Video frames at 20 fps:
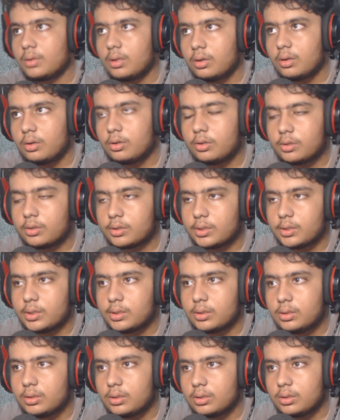
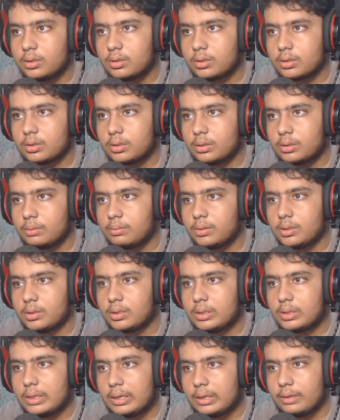Okay, just skip the
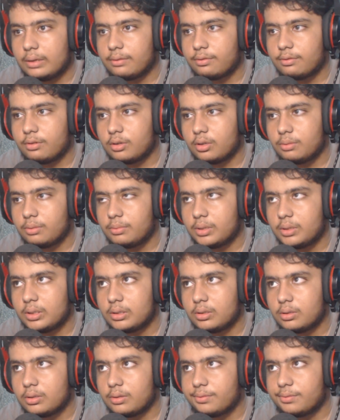starting 40
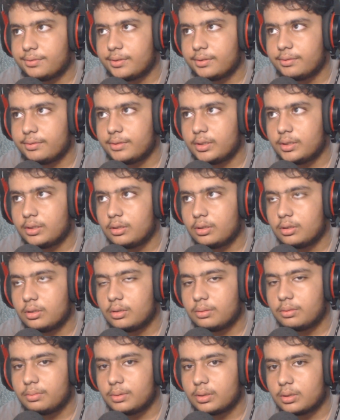minutes of the
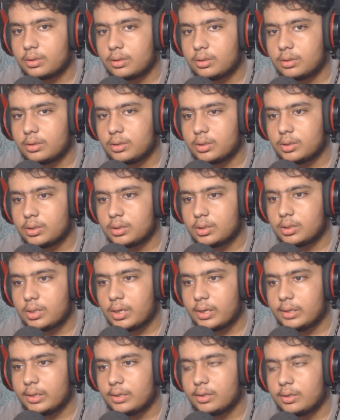video because
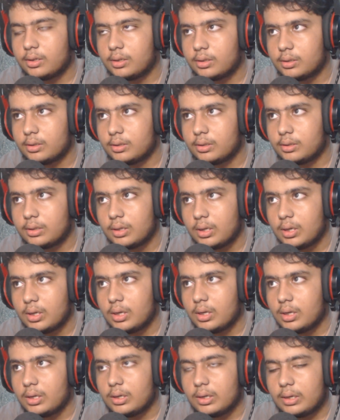I thought
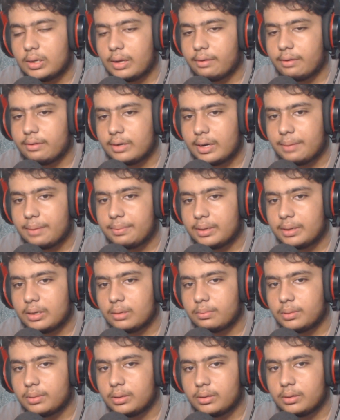that I will wrap it
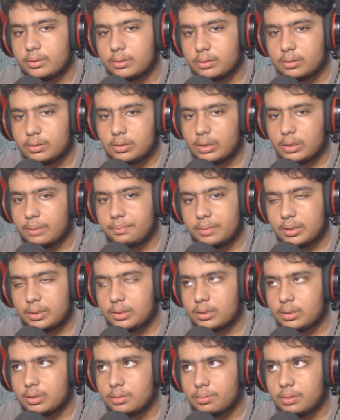up in 10
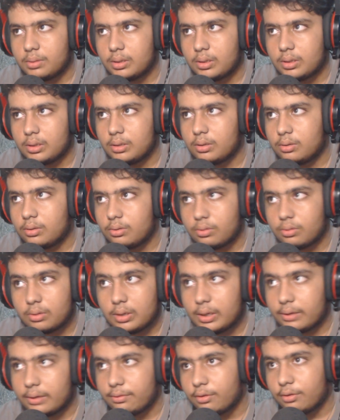minutes, but it took
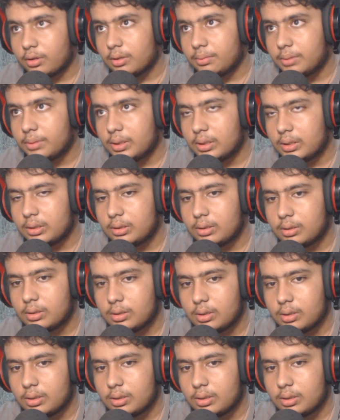like 40 minutes.